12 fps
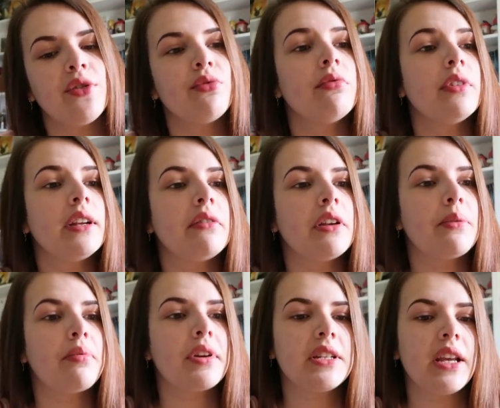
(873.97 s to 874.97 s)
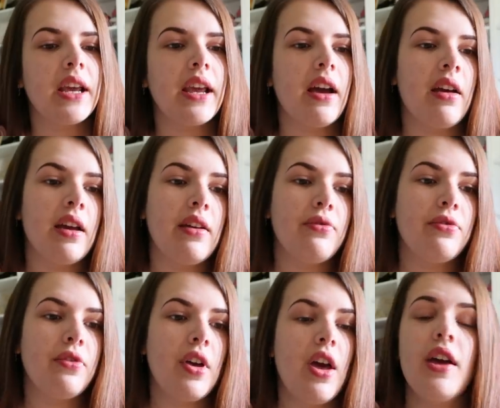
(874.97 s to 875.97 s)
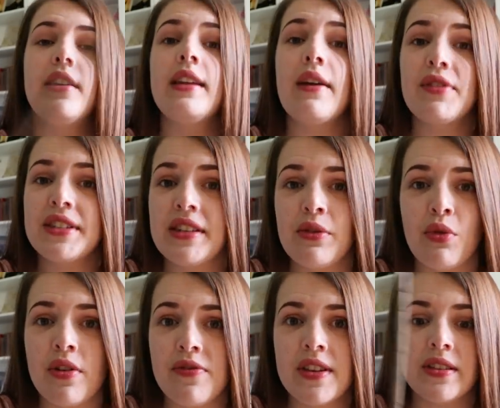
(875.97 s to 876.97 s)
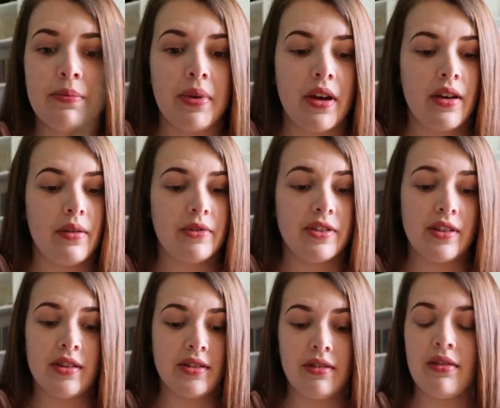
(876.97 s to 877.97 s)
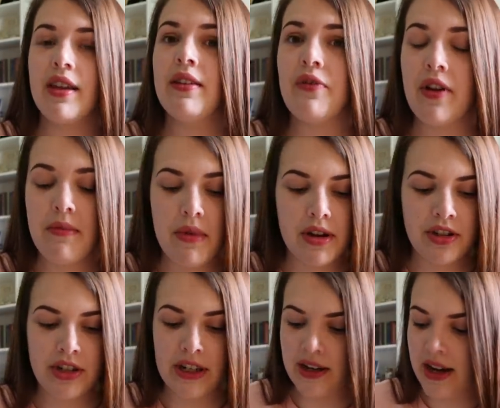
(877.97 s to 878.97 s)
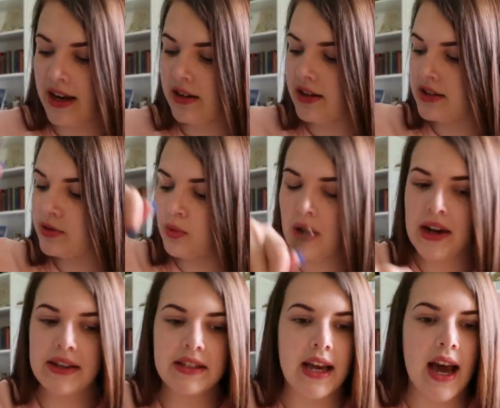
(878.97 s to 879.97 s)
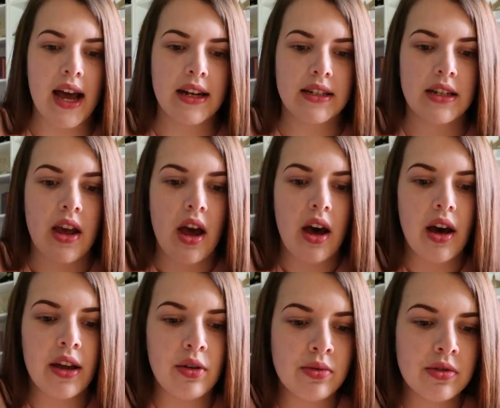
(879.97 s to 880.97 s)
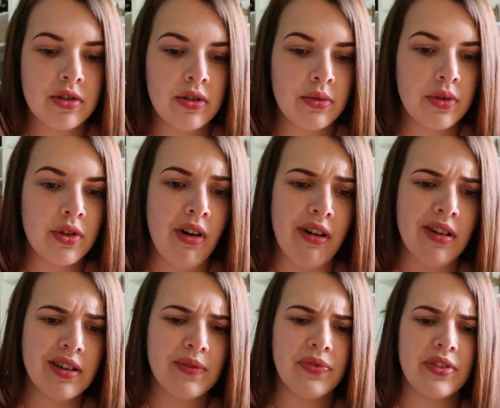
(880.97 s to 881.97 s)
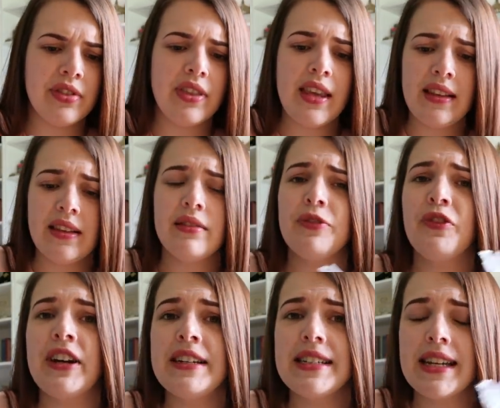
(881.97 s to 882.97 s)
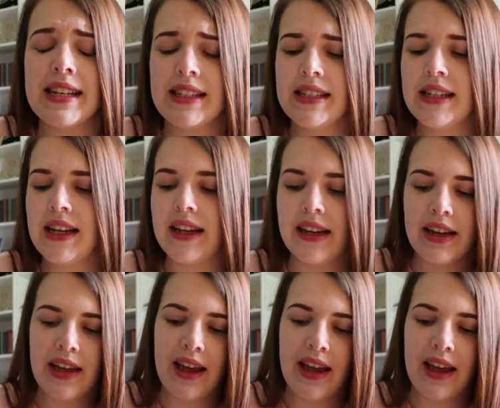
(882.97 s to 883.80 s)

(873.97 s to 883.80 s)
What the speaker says: It's really, really pretty. I have never seen one of these in person. So thank you very much, Dylan. And as well as that, I also got, these are fantastic.